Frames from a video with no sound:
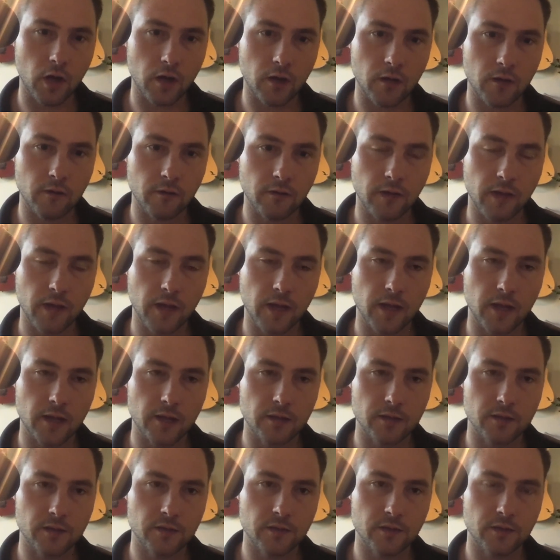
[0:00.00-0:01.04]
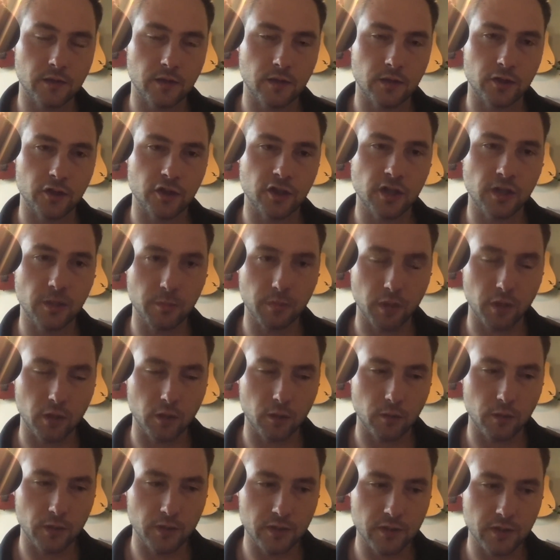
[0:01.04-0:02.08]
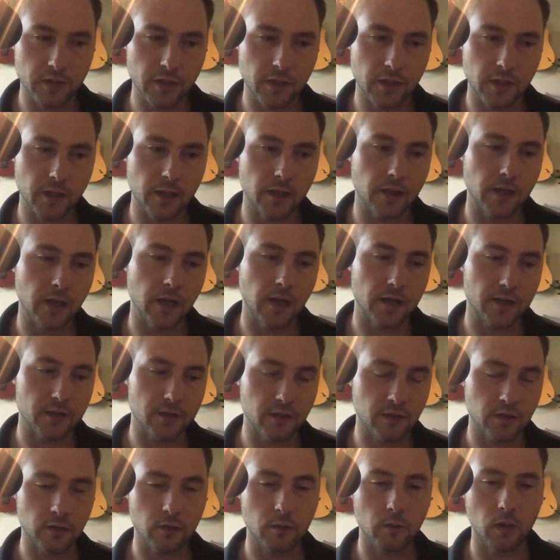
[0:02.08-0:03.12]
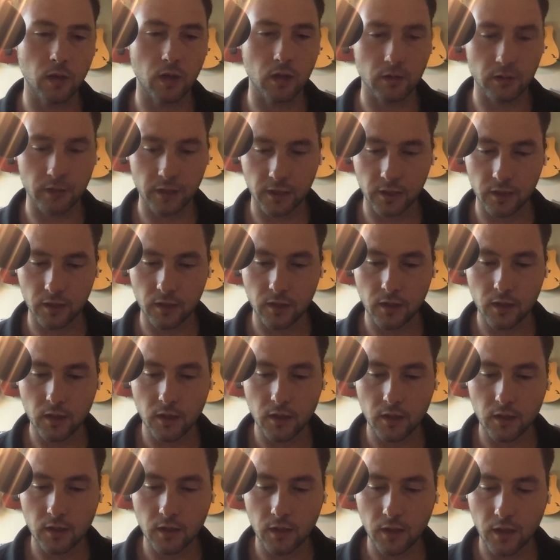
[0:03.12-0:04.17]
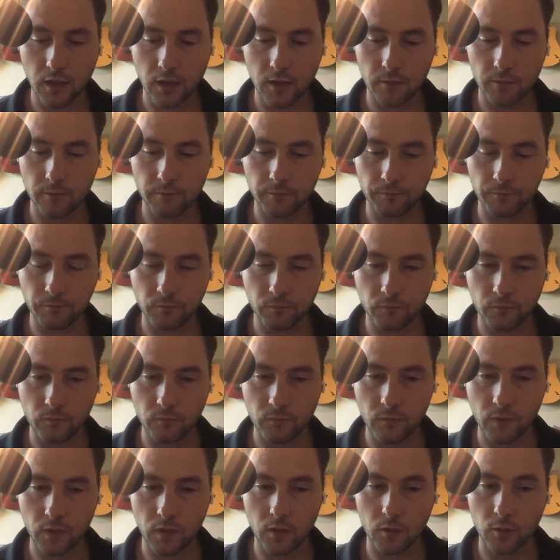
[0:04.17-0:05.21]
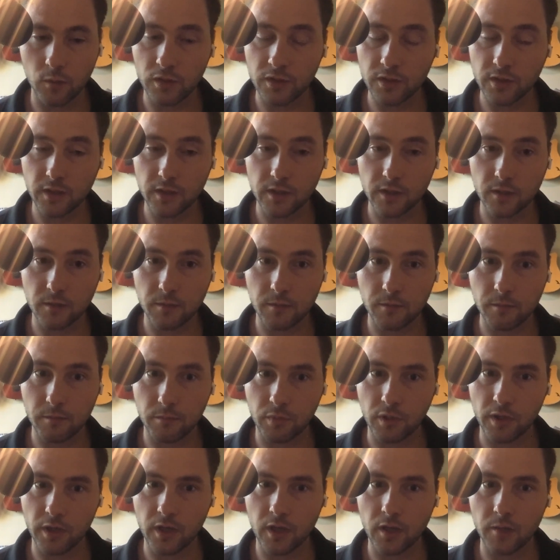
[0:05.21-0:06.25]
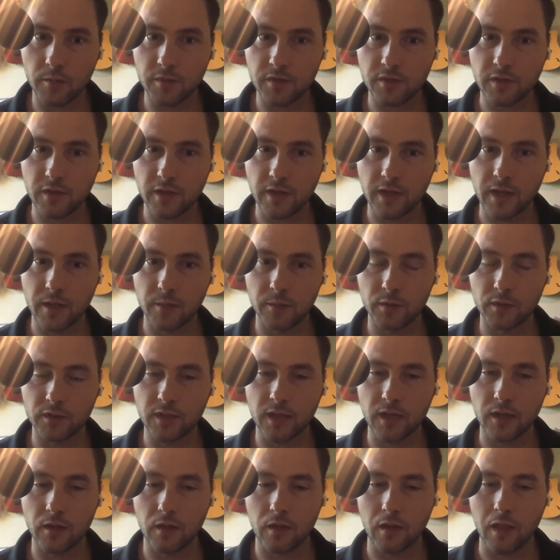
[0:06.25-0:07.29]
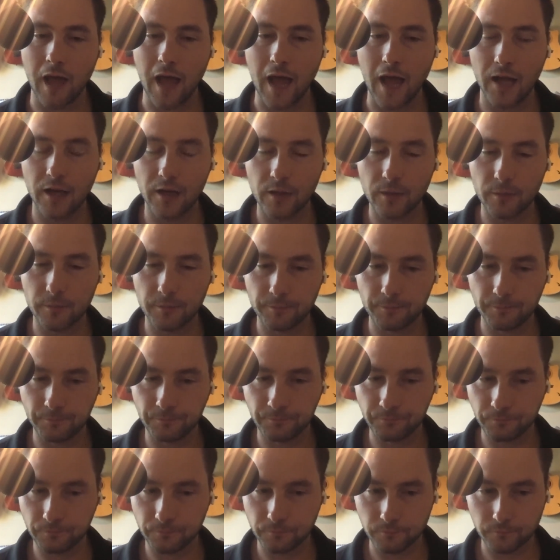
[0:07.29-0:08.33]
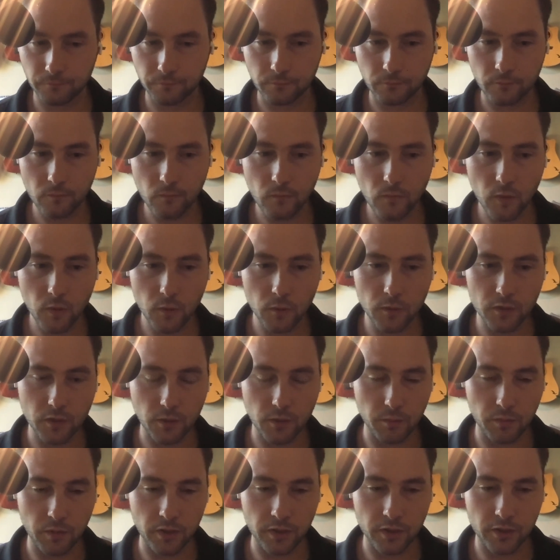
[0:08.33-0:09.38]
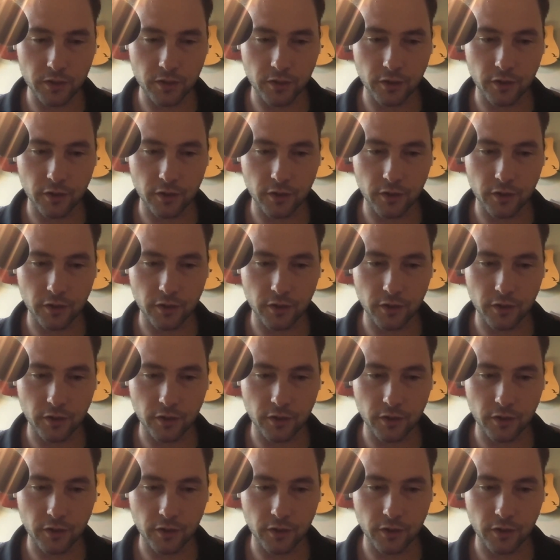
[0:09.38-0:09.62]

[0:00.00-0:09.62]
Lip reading: of as a cheaper whiskey and not as good quality. Um, a whiskey to bring up is the Campbeltown Lock, which I'm pretty sure